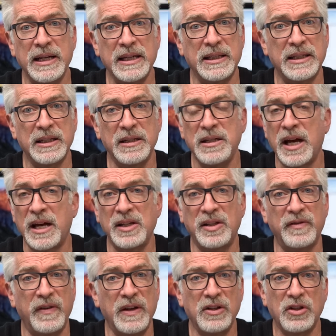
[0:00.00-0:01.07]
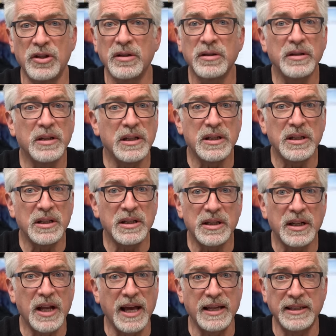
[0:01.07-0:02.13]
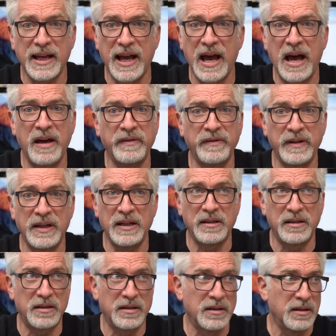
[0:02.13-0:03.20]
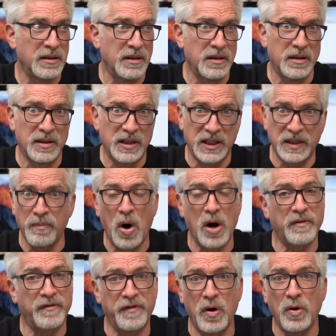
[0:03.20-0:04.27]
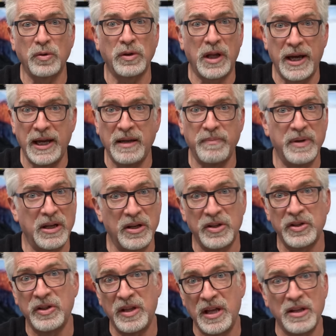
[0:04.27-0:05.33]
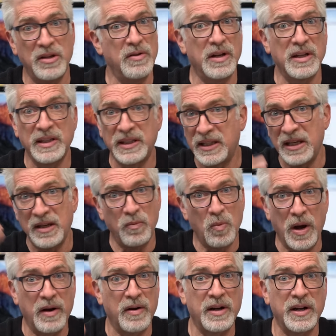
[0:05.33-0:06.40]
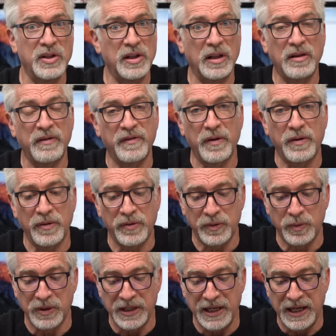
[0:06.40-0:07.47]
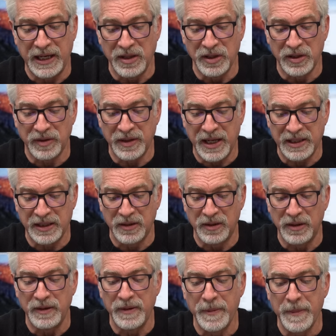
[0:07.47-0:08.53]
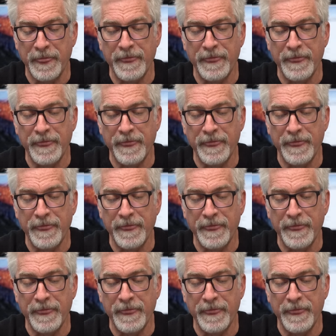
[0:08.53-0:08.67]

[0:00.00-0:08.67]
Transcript: it's a nice feature. It's a nice to have. It's smartphone-like because then you can see where it is that the photos were taken, so that's good.